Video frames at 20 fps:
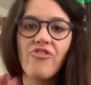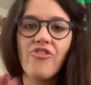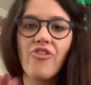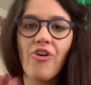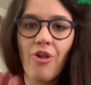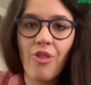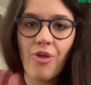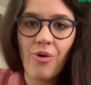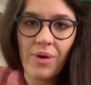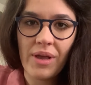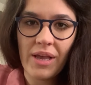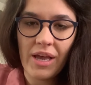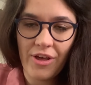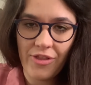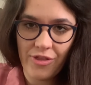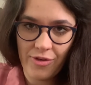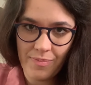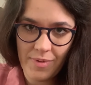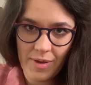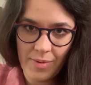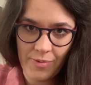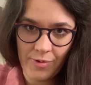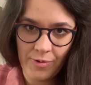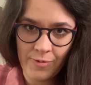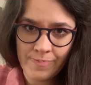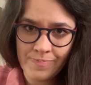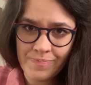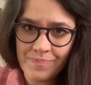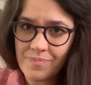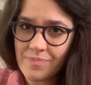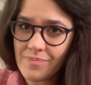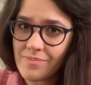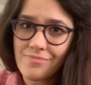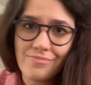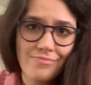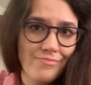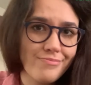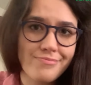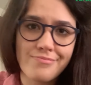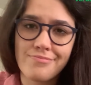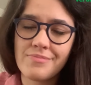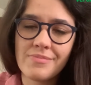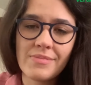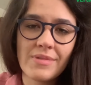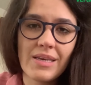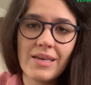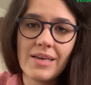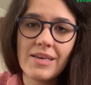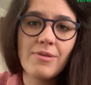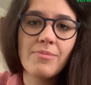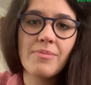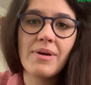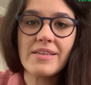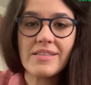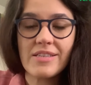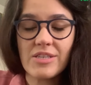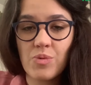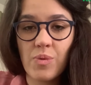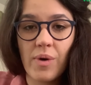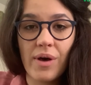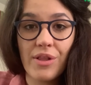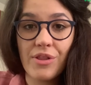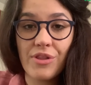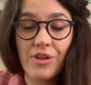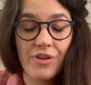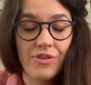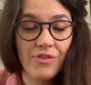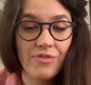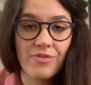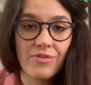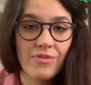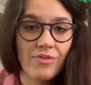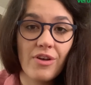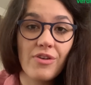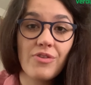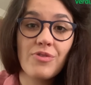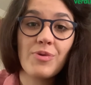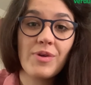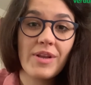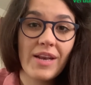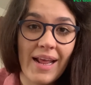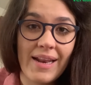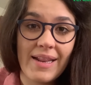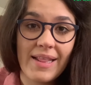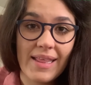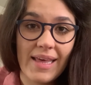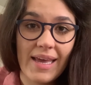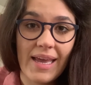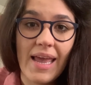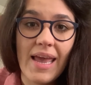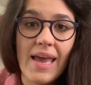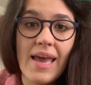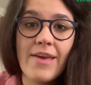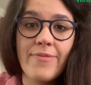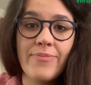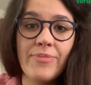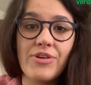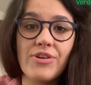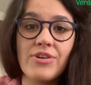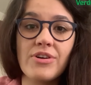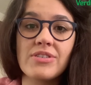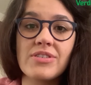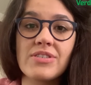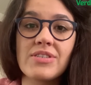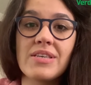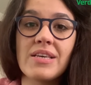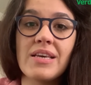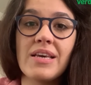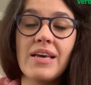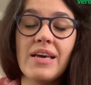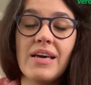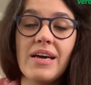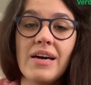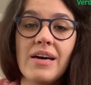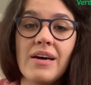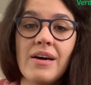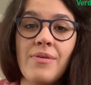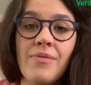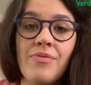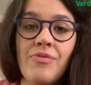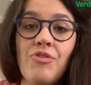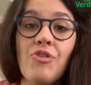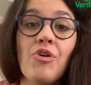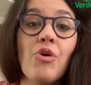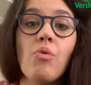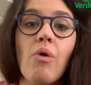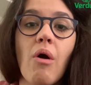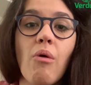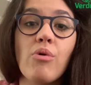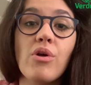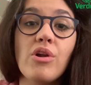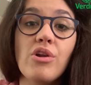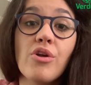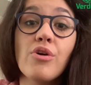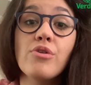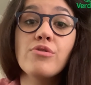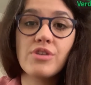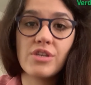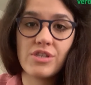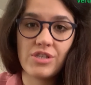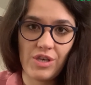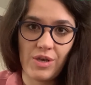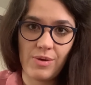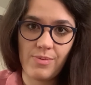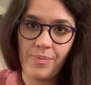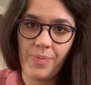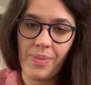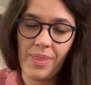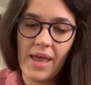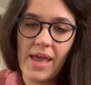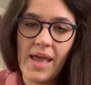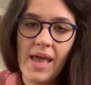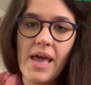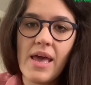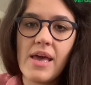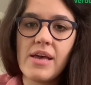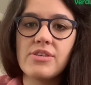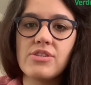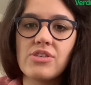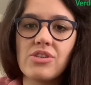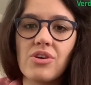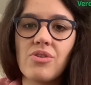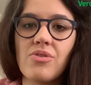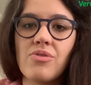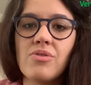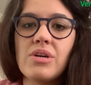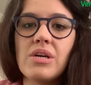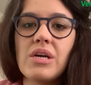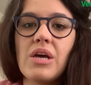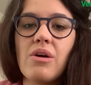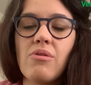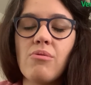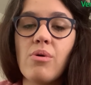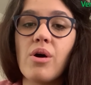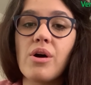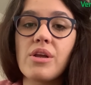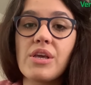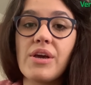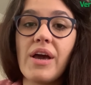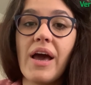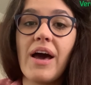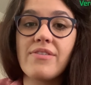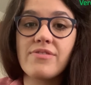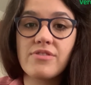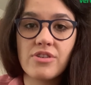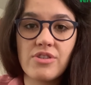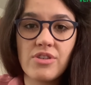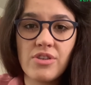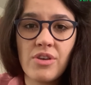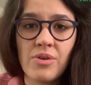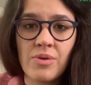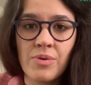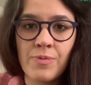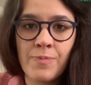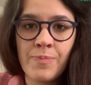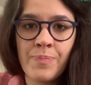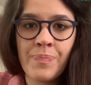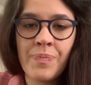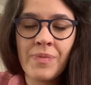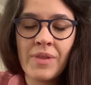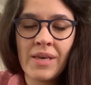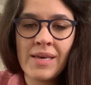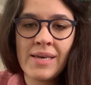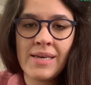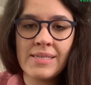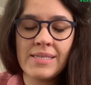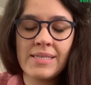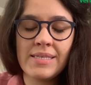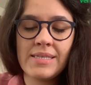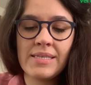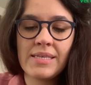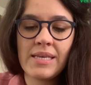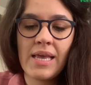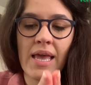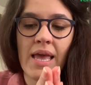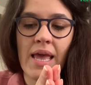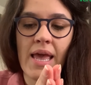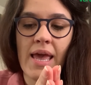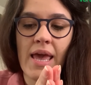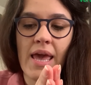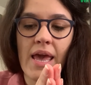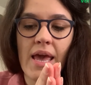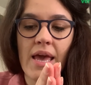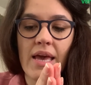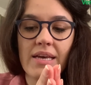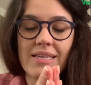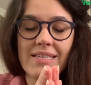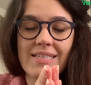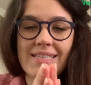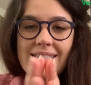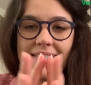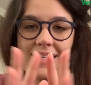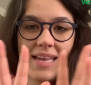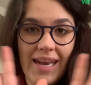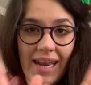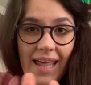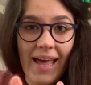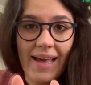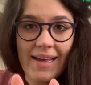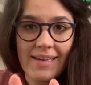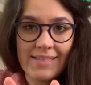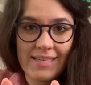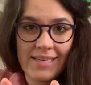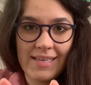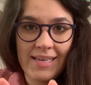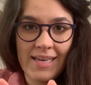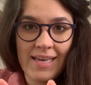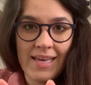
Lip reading: following other people, you might as well not doing anything, because no one will notice you. So what you have to do is select